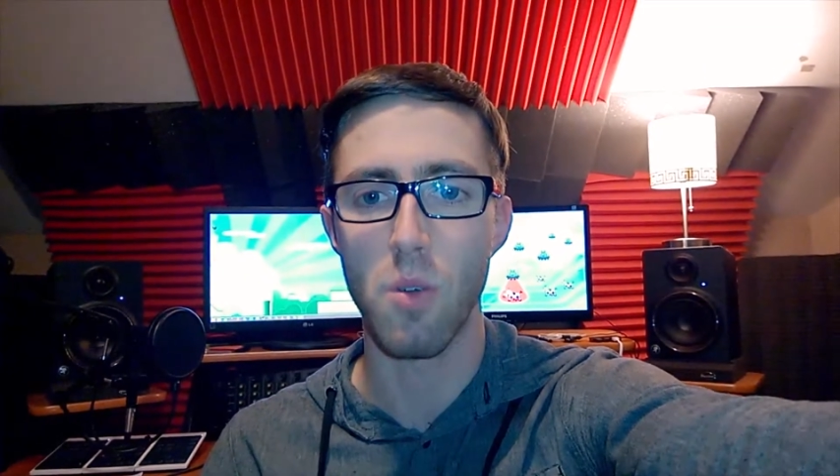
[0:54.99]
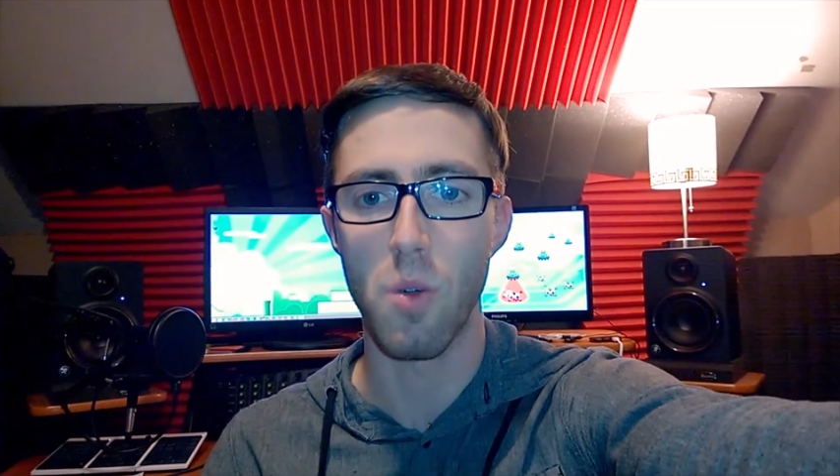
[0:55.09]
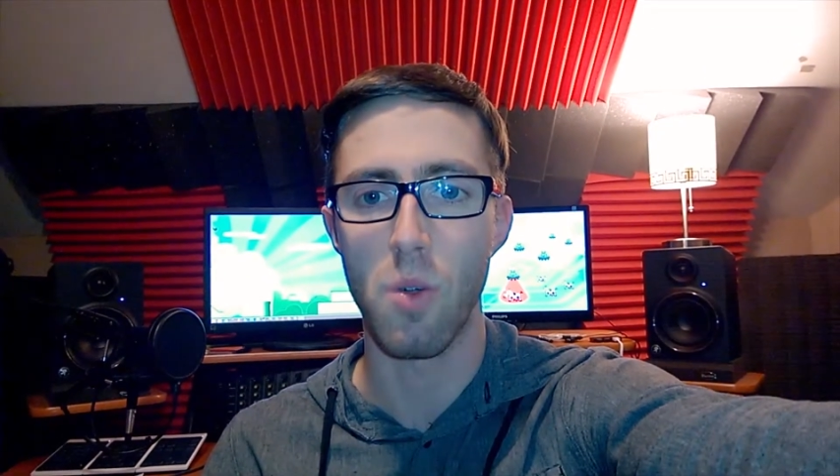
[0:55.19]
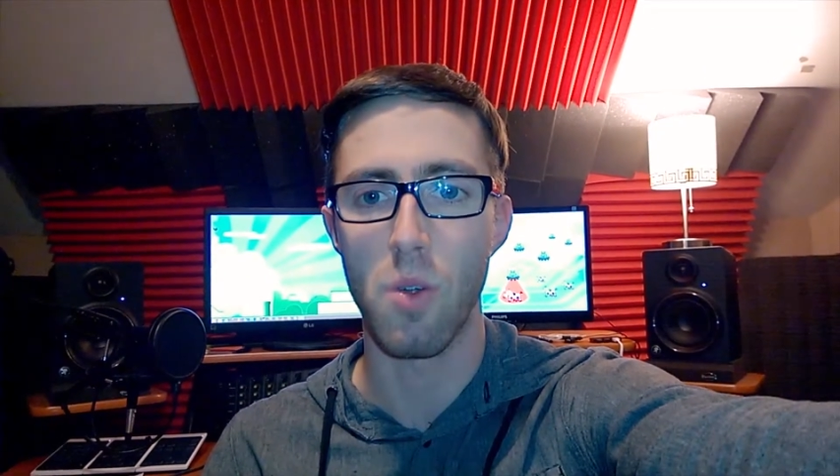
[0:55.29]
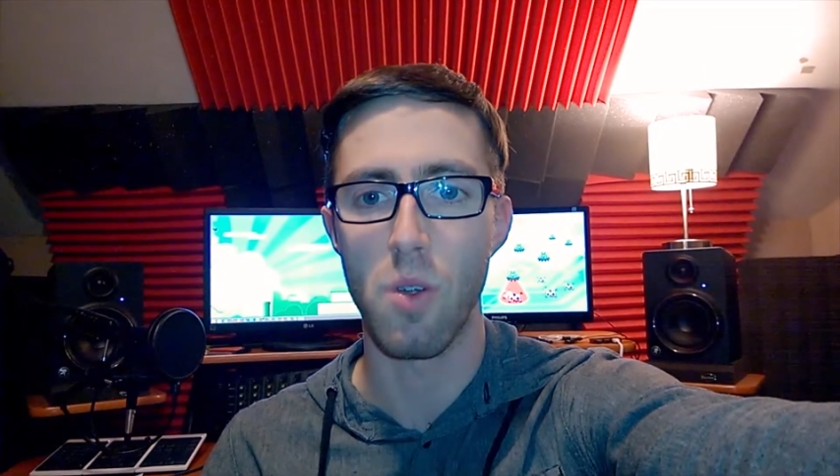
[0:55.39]

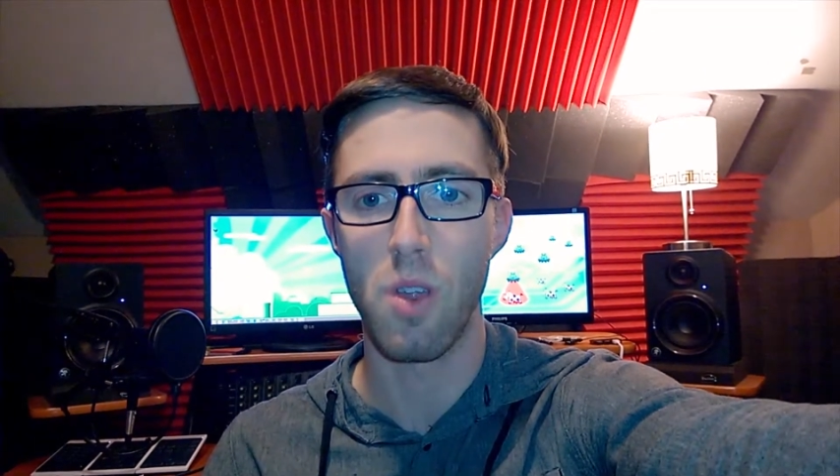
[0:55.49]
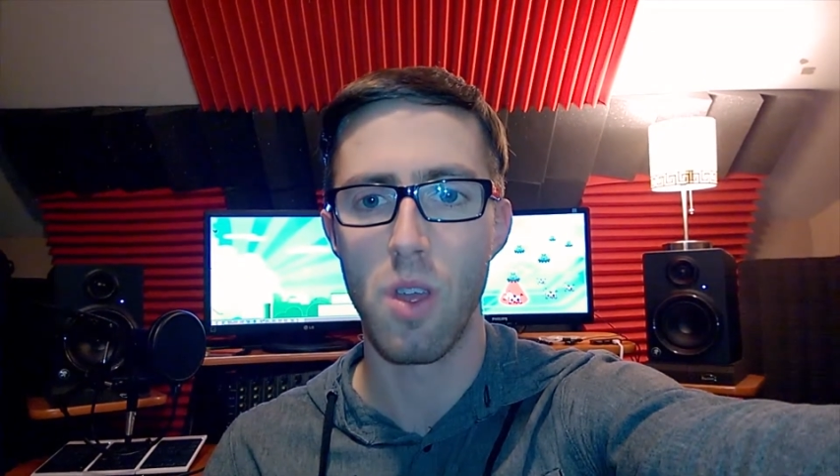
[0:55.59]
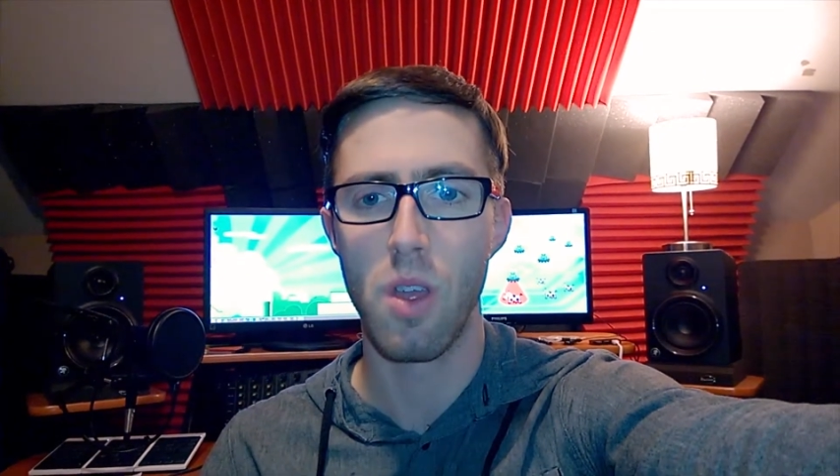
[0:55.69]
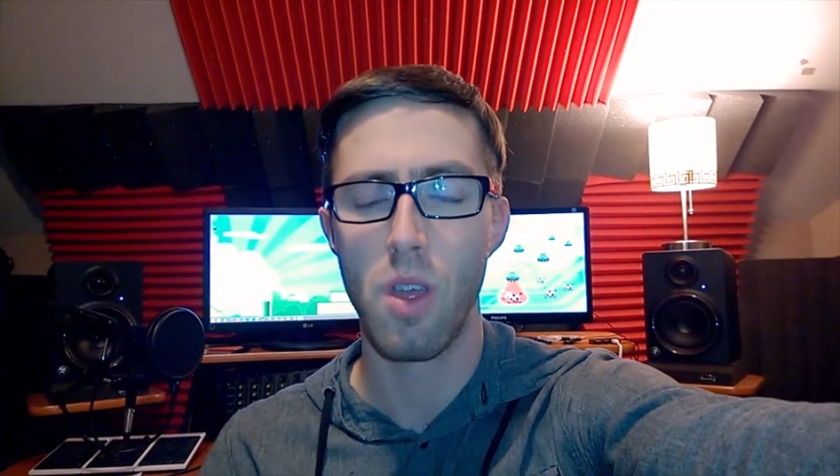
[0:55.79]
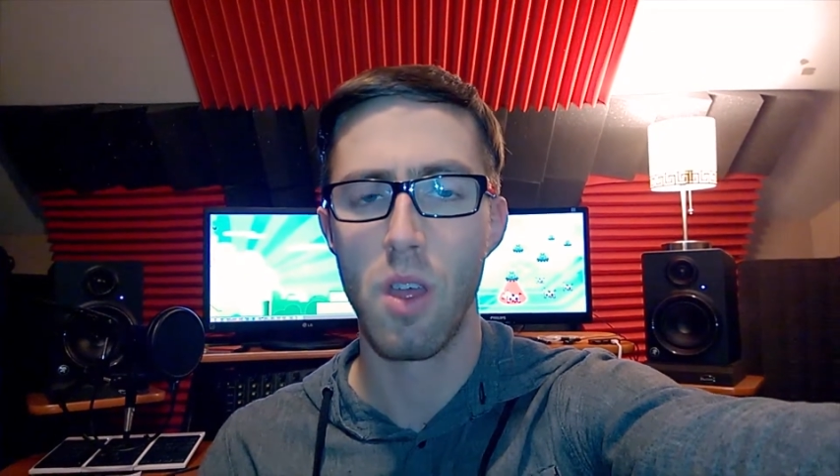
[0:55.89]
or
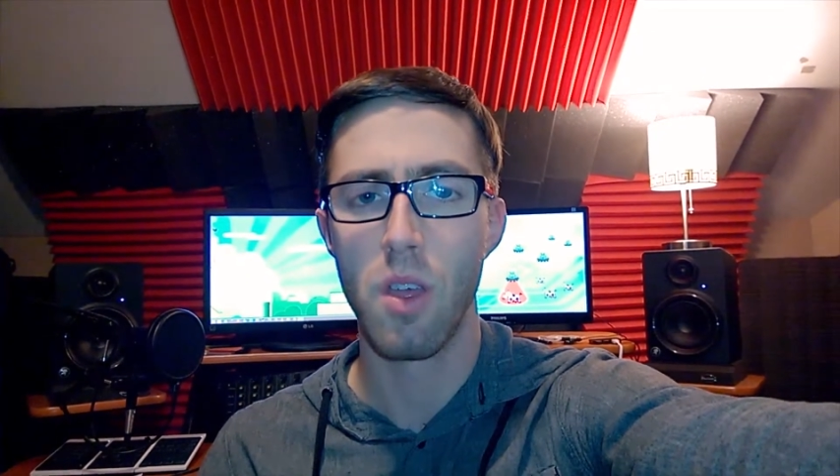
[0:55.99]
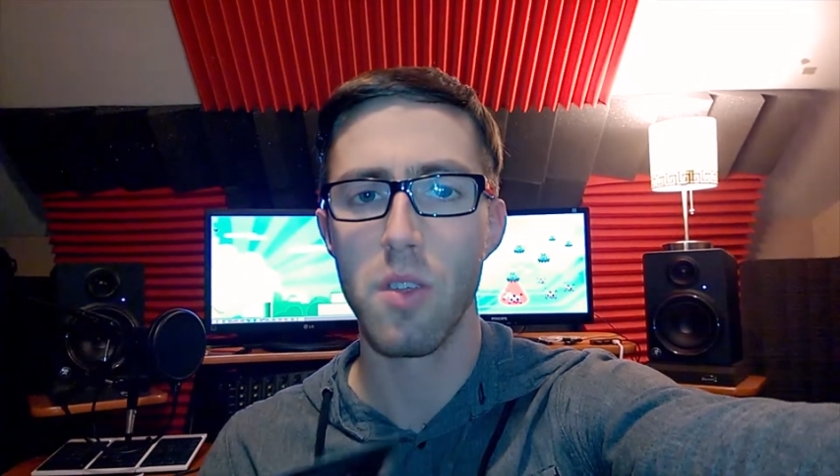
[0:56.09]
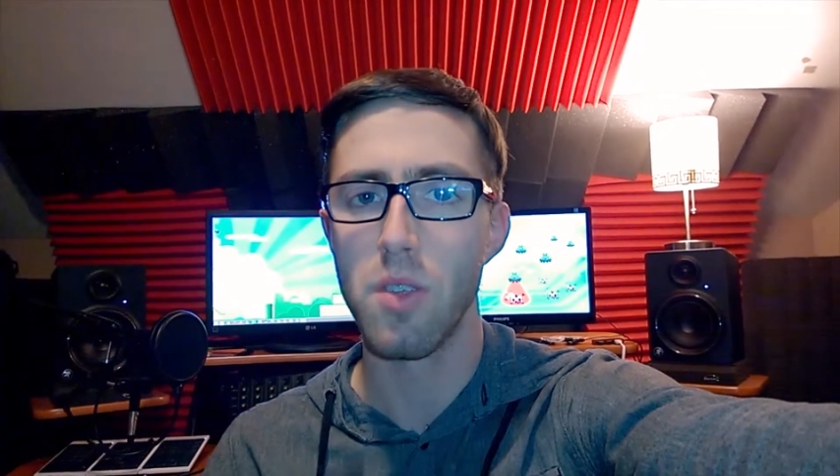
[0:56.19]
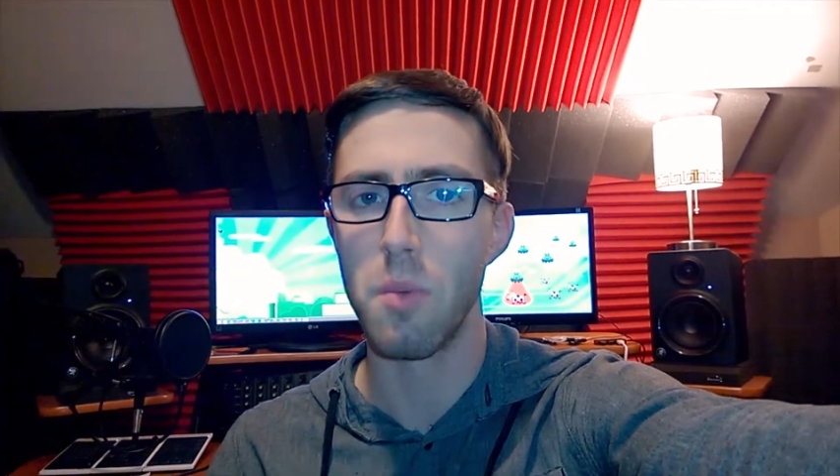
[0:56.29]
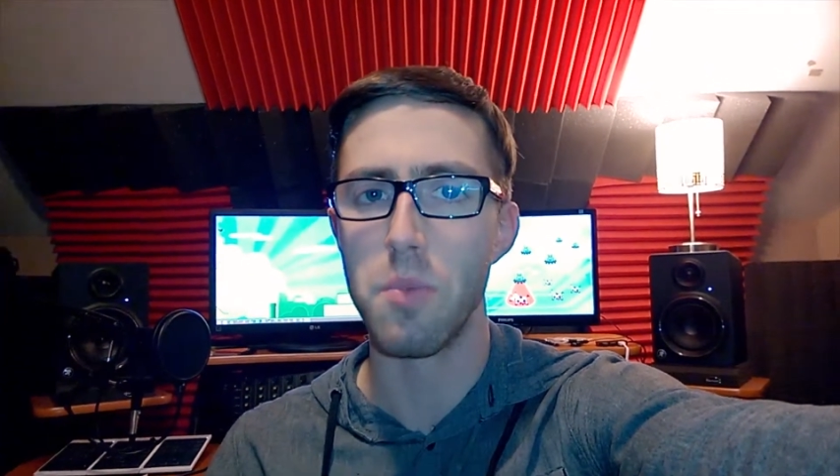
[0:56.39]

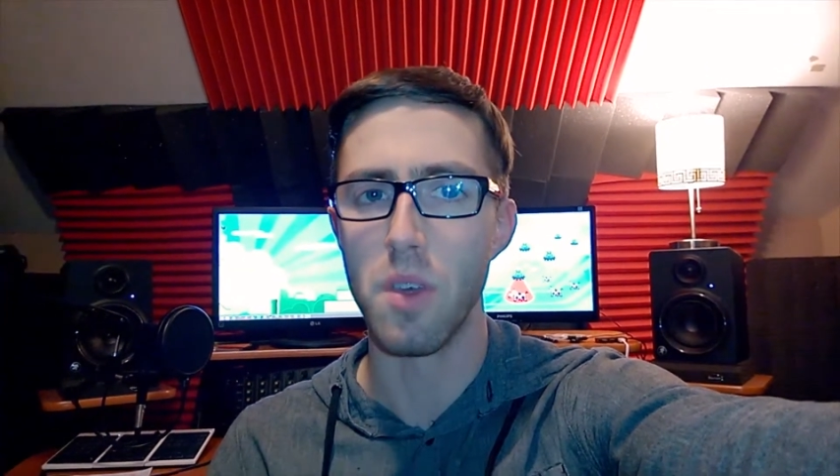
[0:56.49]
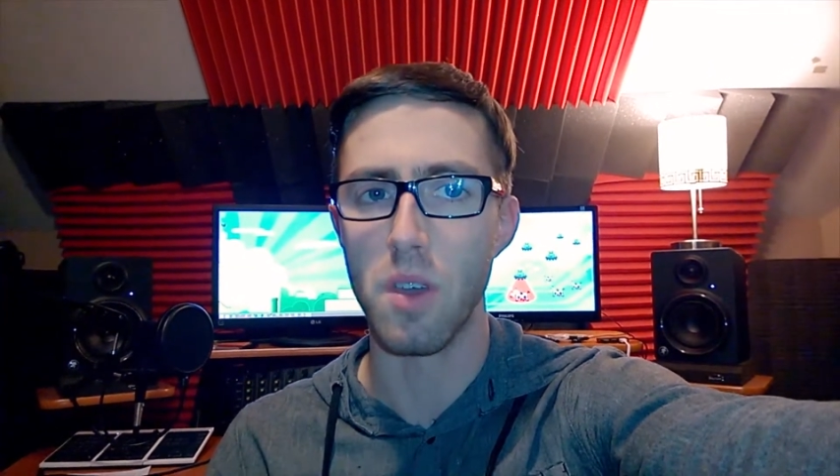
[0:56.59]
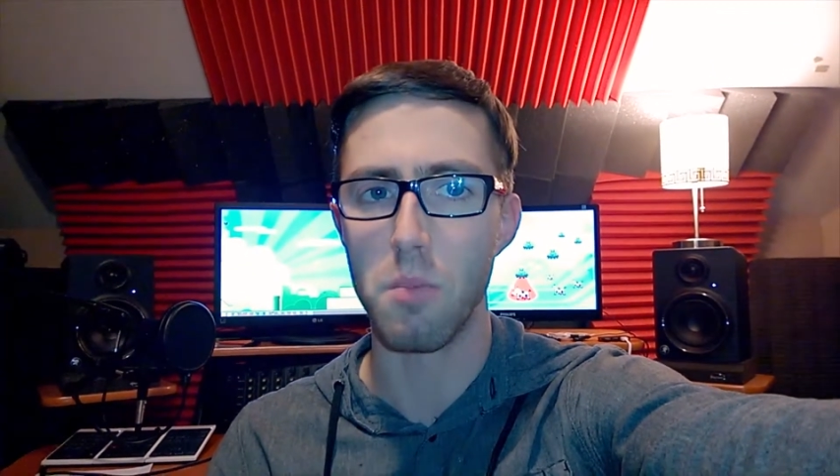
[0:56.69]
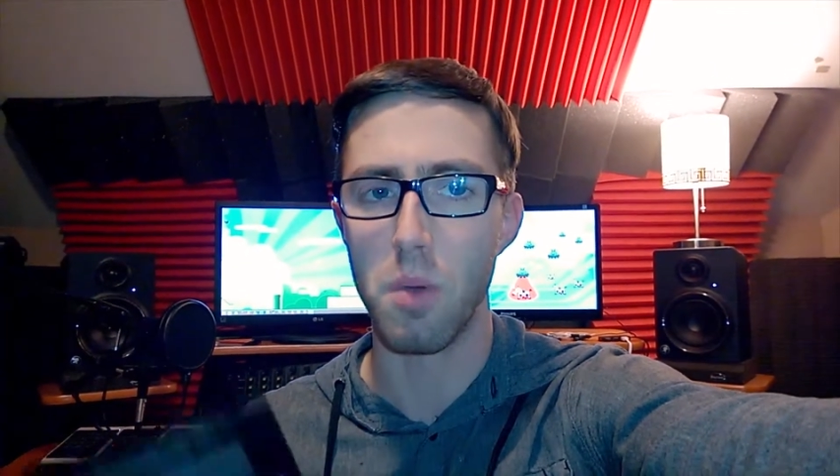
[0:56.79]
something.